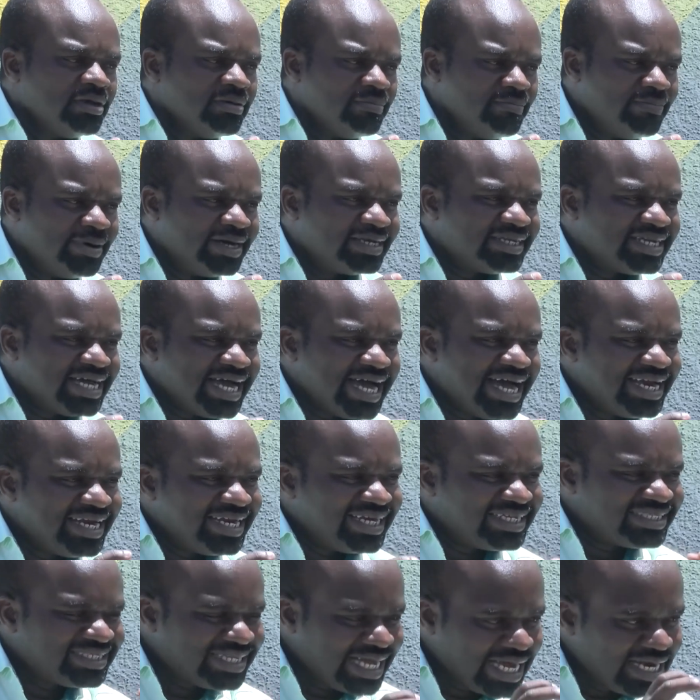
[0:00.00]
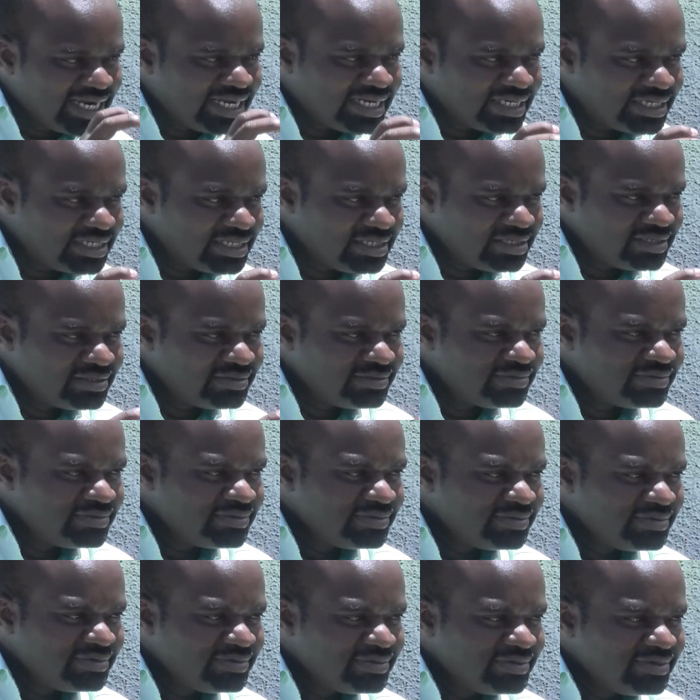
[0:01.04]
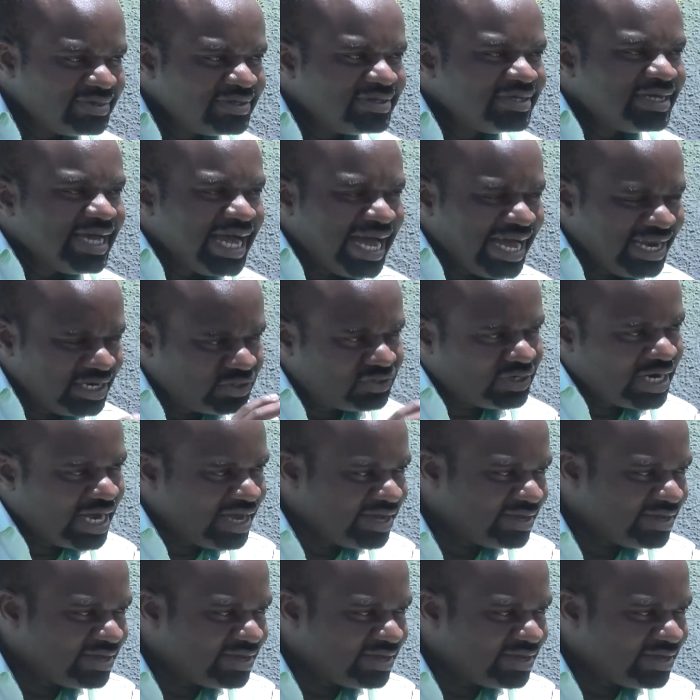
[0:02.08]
but understand it and try.